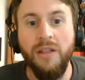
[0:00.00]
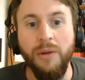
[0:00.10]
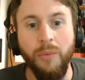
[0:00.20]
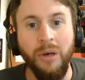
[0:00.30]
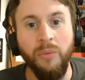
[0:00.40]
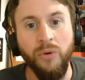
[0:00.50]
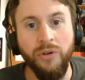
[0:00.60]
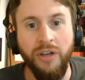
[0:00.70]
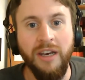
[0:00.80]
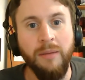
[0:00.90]
that will
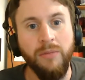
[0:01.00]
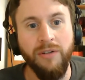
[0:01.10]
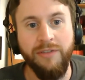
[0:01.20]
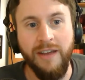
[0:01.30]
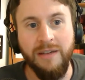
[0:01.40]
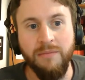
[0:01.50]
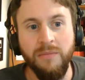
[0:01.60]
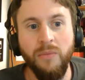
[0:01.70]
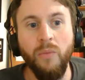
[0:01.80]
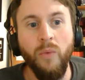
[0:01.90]
award a number of fame
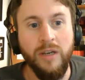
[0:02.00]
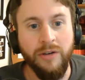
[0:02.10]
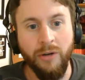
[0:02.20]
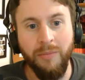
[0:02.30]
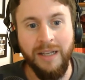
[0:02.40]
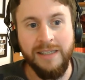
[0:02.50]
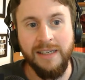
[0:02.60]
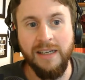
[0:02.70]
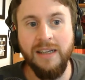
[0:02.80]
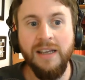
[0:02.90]
when you complete
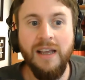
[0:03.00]
it.